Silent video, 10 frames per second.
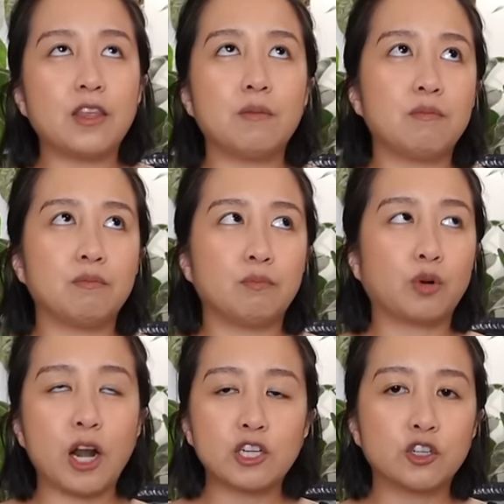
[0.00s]
then
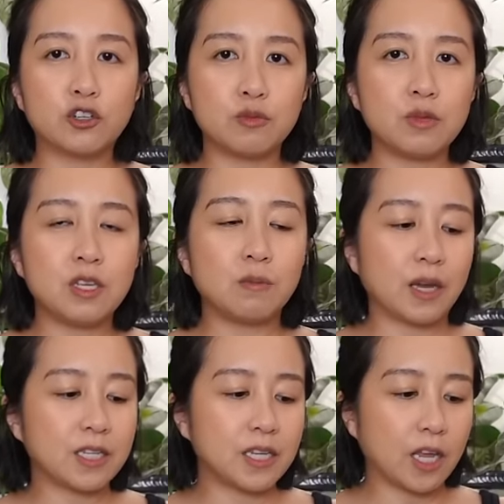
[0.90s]
pressures me
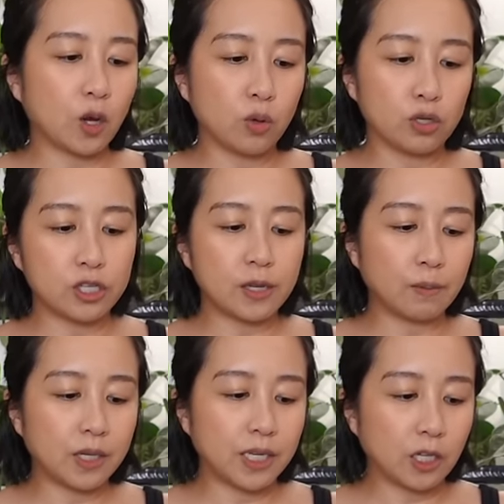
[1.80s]
by saying, oh, there's
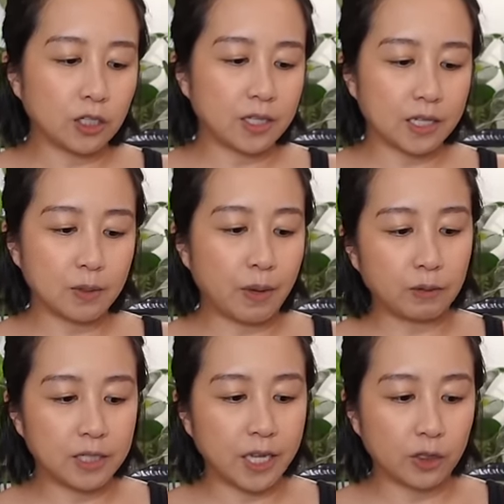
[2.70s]
somebody else that's
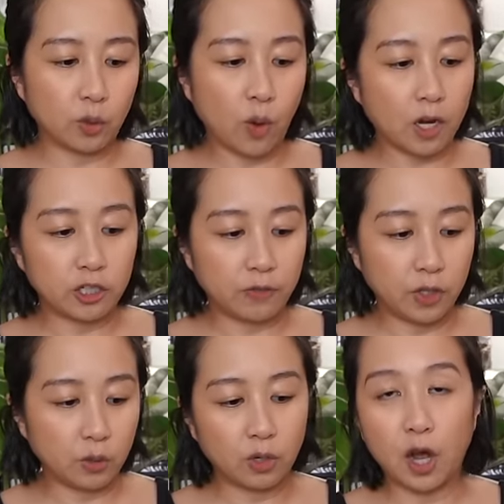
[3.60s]
about to get the watch if you
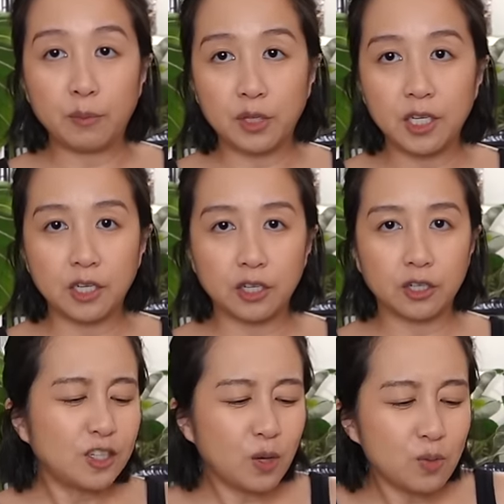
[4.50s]
don't come here.
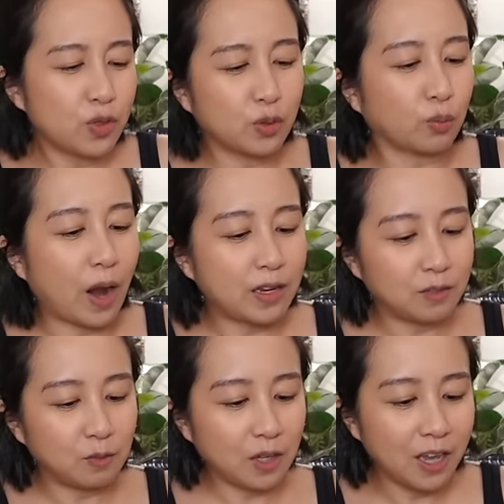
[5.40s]
Don't
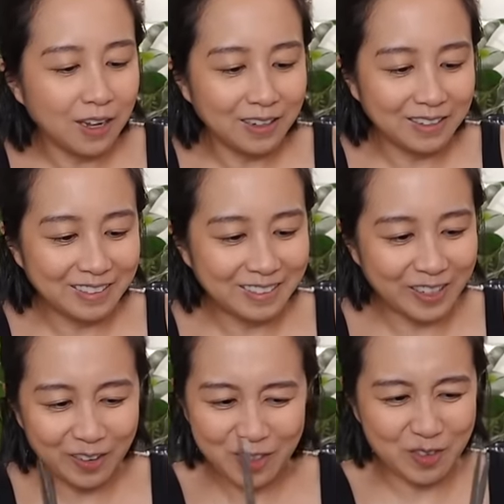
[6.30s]
threaten me.
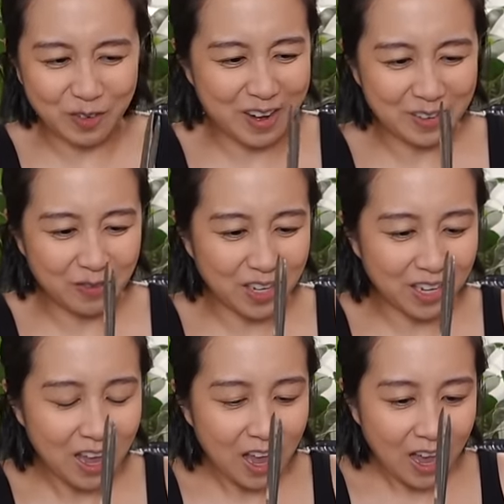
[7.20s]

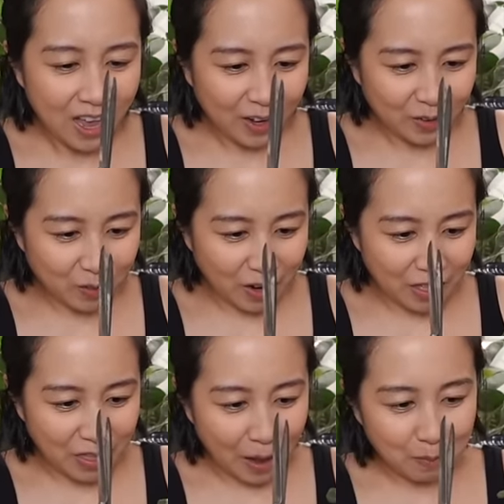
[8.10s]
I don't want
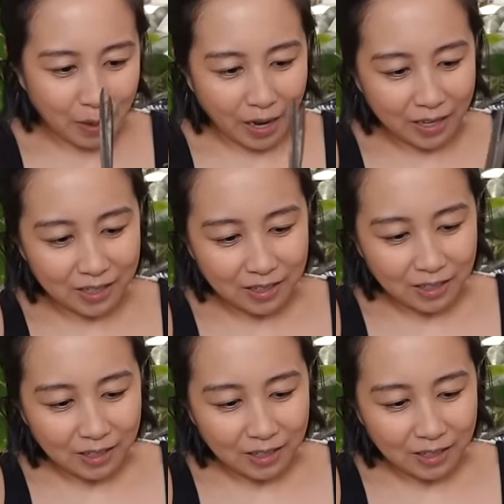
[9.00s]
it that bad,